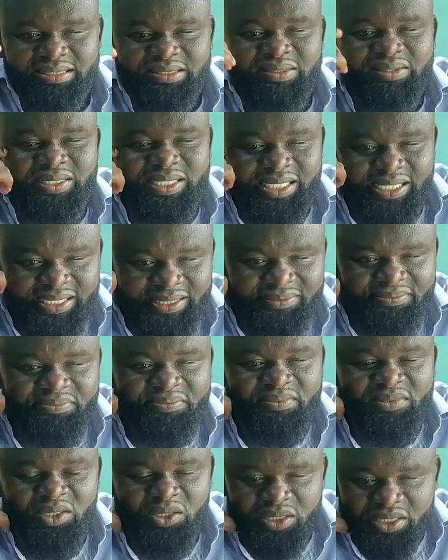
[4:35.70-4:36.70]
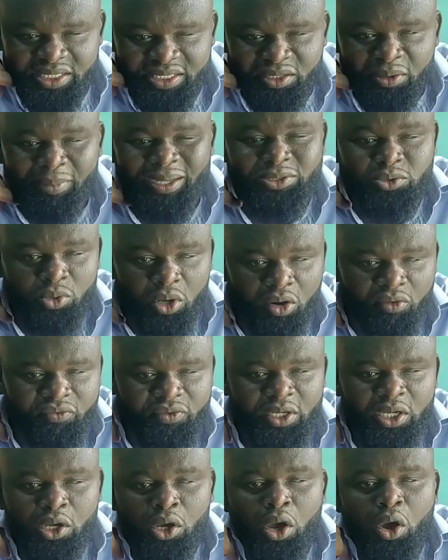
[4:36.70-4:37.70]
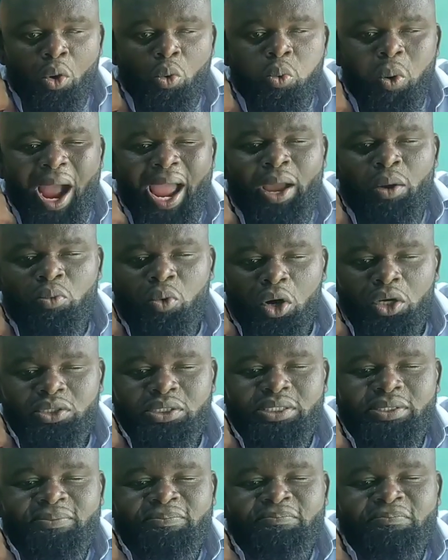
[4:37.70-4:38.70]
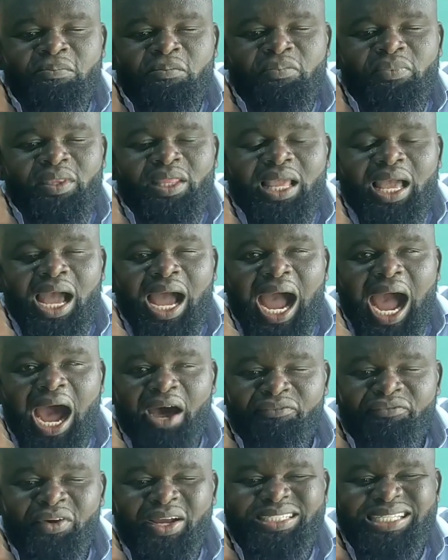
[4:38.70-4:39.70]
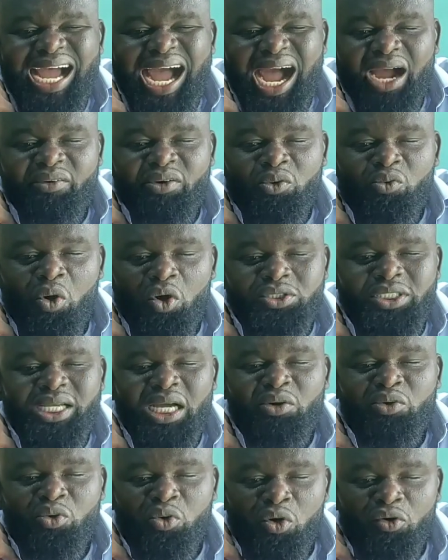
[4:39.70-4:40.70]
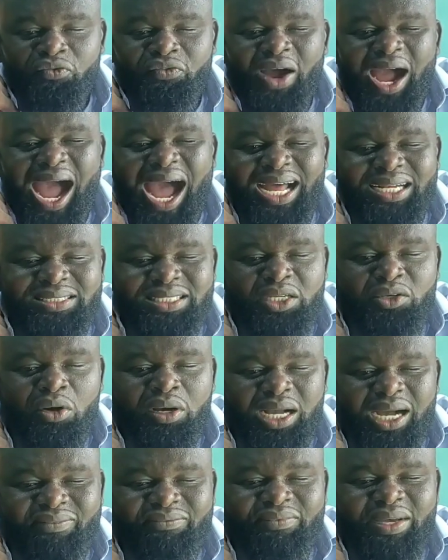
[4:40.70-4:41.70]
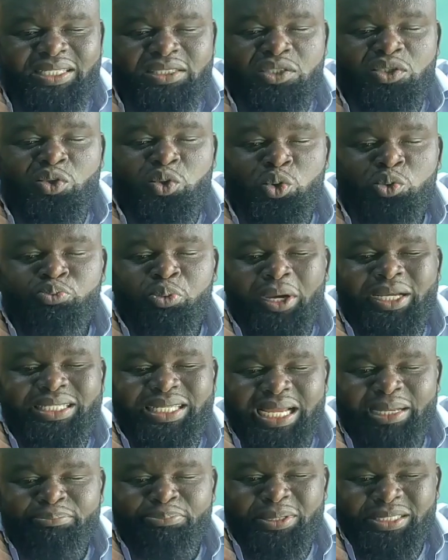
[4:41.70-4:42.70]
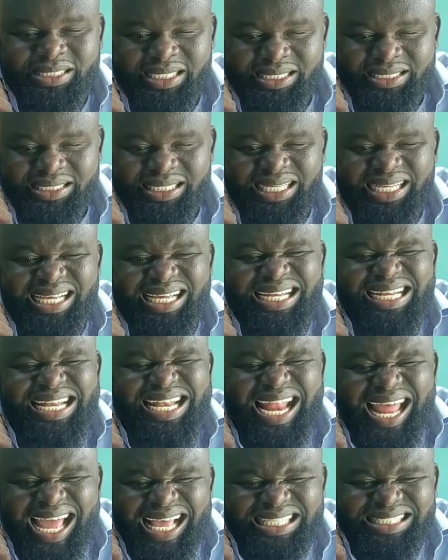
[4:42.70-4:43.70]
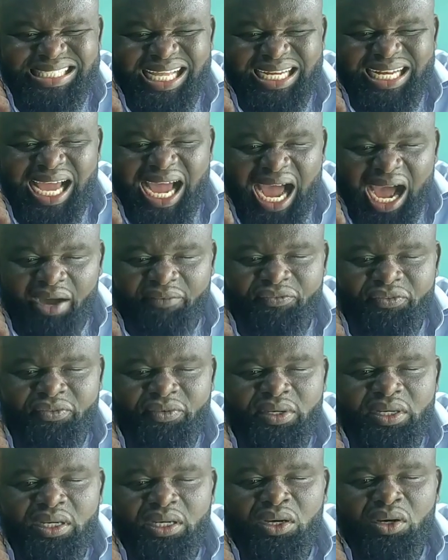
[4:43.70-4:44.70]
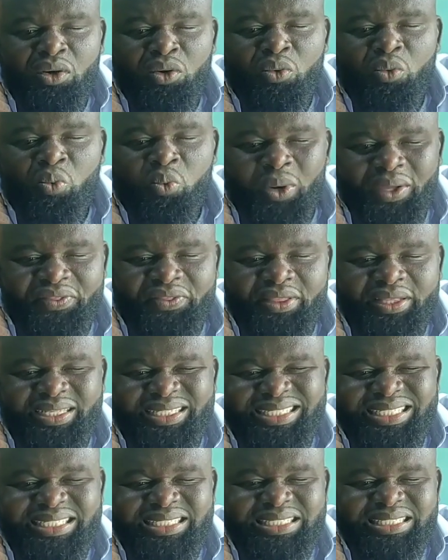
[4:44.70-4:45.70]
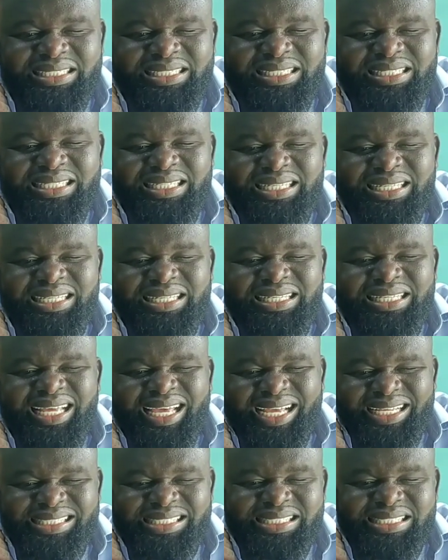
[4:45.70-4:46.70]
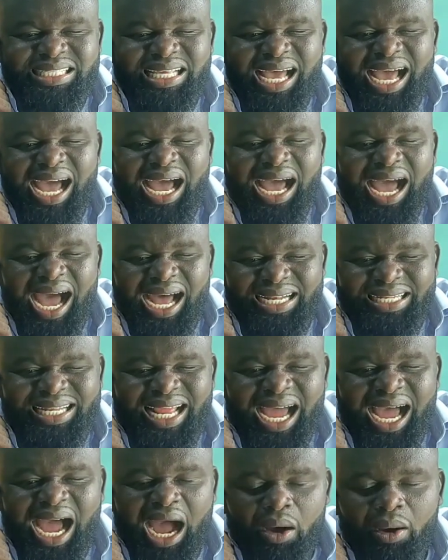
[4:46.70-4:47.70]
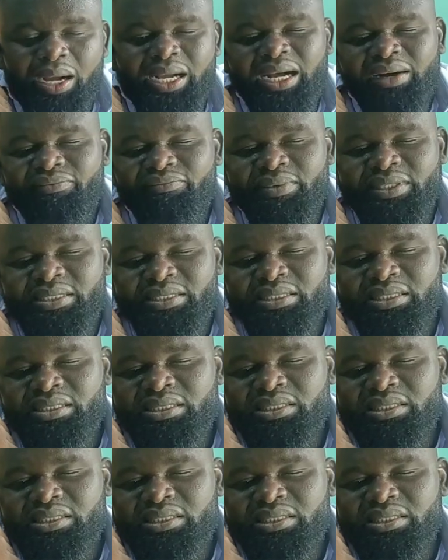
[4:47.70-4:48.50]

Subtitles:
Okay, number 12, why was average agriculture growth under your government 2.9%, less than half with it under our government?